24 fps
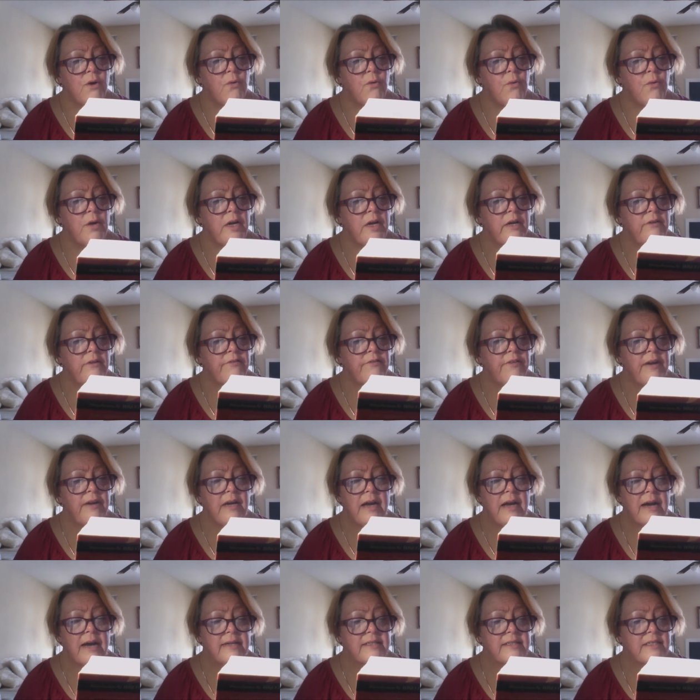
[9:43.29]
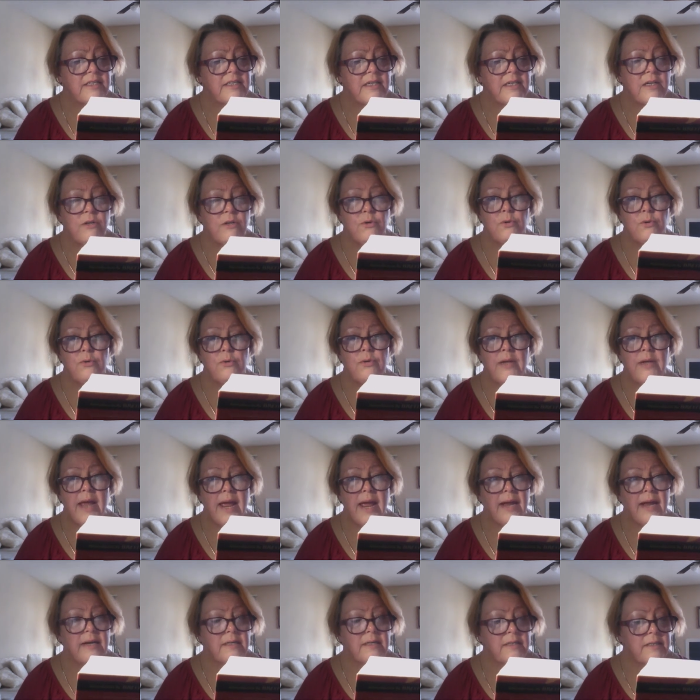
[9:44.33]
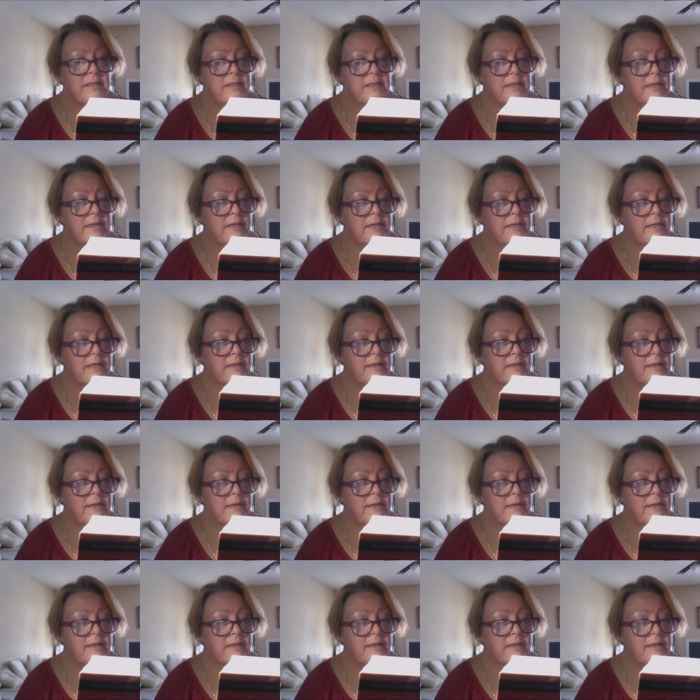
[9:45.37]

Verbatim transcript: when will I see you next?"